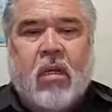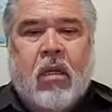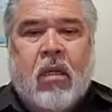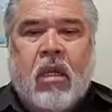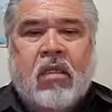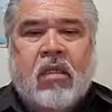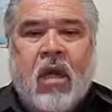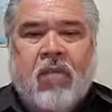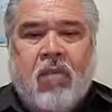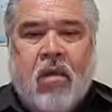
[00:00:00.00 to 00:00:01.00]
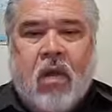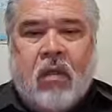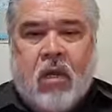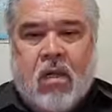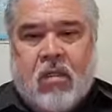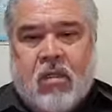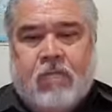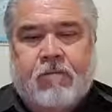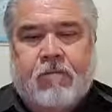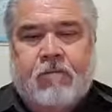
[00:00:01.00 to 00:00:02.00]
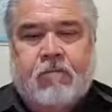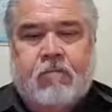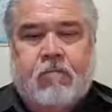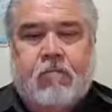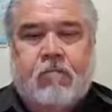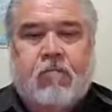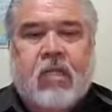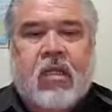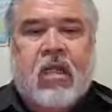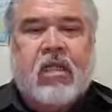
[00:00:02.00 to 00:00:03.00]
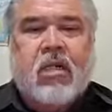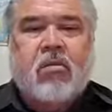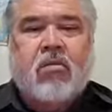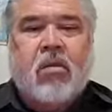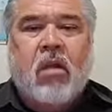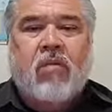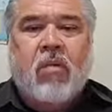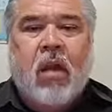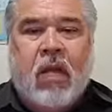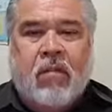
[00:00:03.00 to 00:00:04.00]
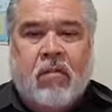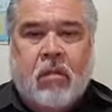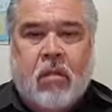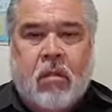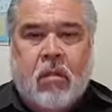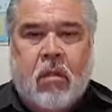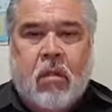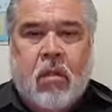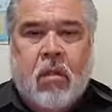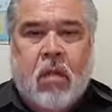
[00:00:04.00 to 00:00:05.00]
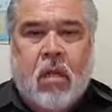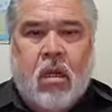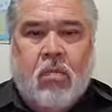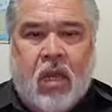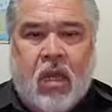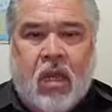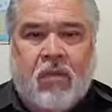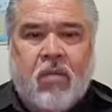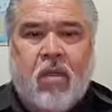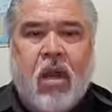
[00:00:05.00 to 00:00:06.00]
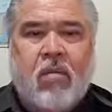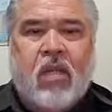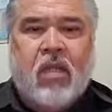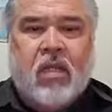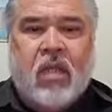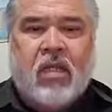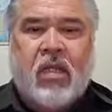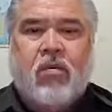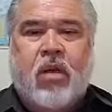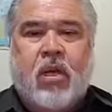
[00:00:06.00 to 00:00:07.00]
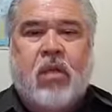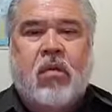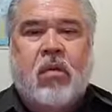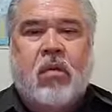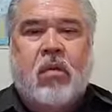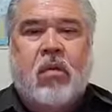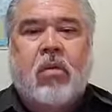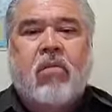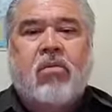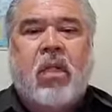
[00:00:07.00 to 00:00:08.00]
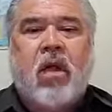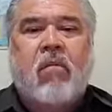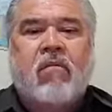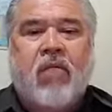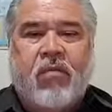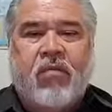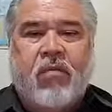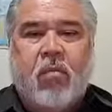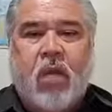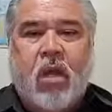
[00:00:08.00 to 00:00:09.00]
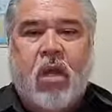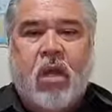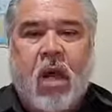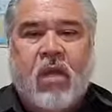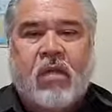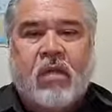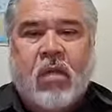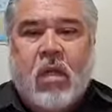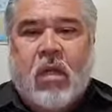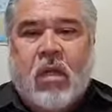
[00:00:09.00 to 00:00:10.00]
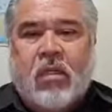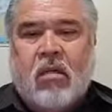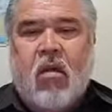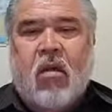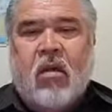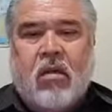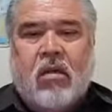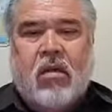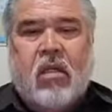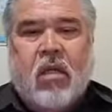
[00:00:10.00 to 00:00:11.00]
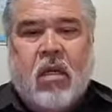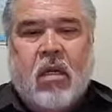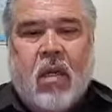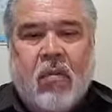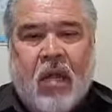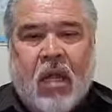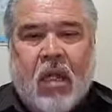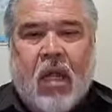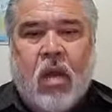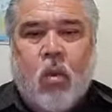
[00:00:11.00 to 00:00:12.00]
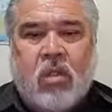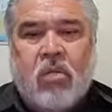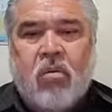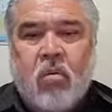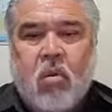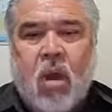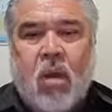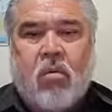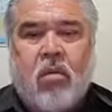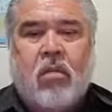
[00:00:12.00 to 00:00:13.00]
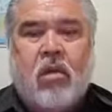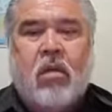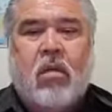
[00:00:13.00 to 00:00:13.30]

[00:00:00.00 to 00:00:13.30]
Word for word: He has not forgotten us. He is in control of your life and my life. We are being tested right now to see how faithful we are. God is, is calling us, come back. I want you to walk with me.